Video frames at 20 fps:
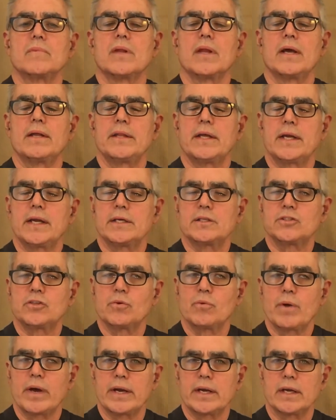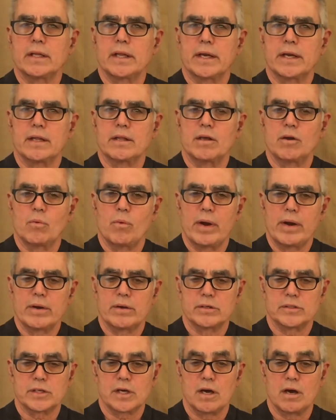And then as you're ready, letting the
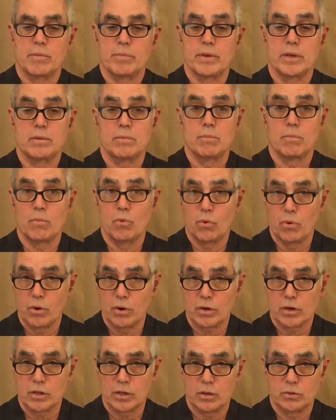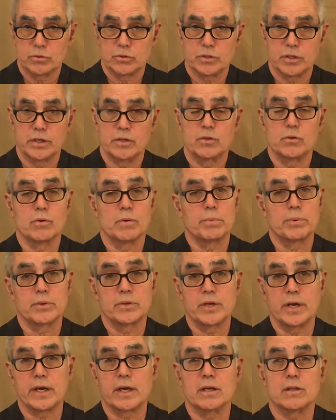awareness come in more closely to a
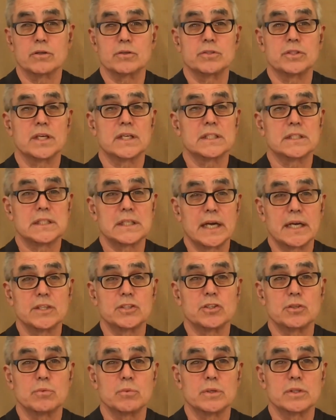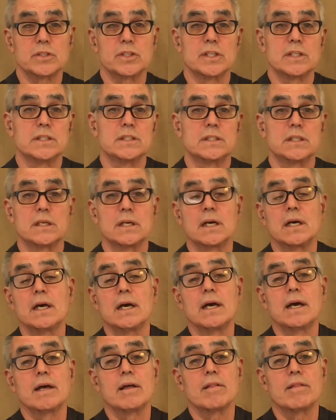particular sensation, which is
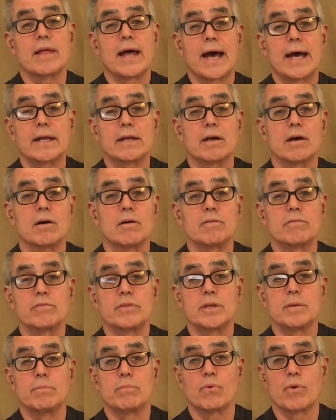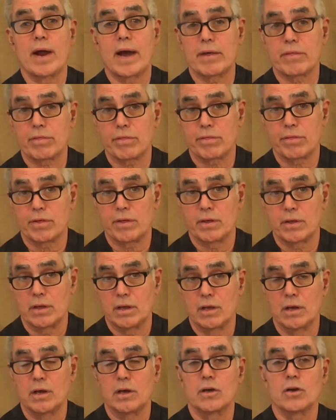that of the breath
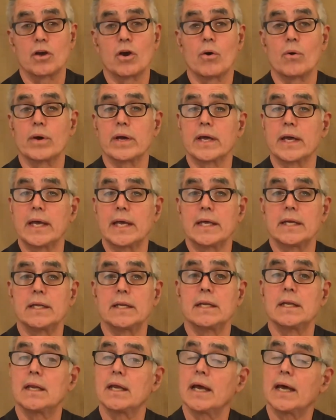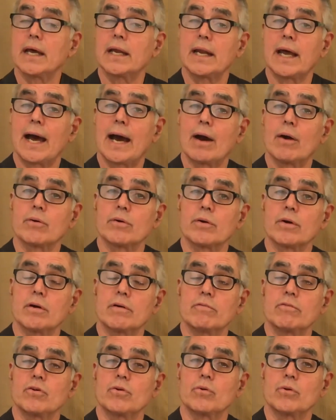going in and out
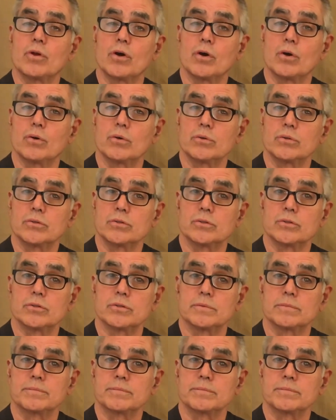of your nose.